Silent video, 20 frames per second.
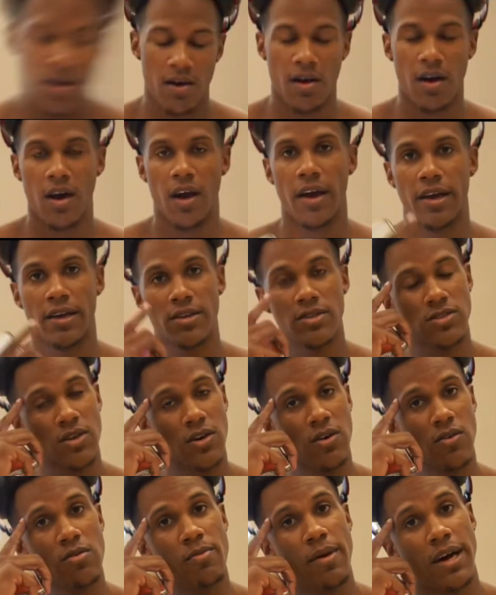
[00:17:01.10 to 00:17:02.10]
Alright,
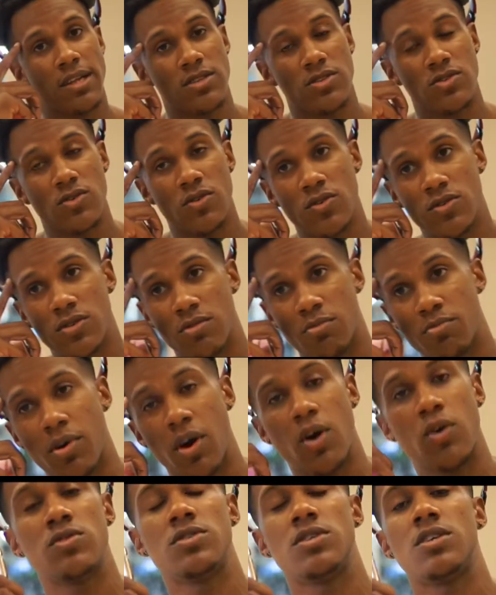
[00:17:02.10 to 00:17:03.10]
so we're about to do some
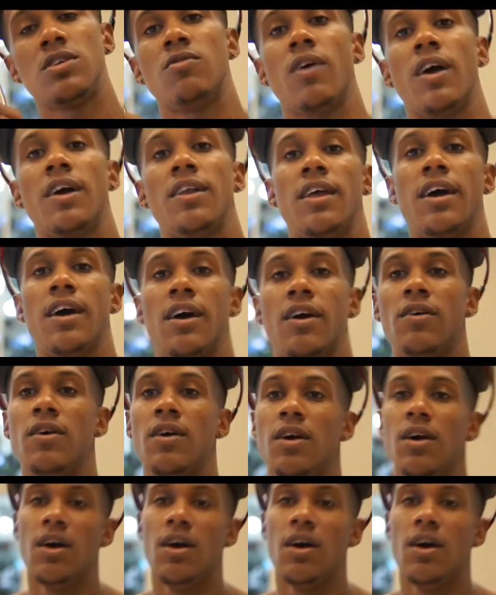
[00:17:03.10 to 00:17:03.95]
posing right now.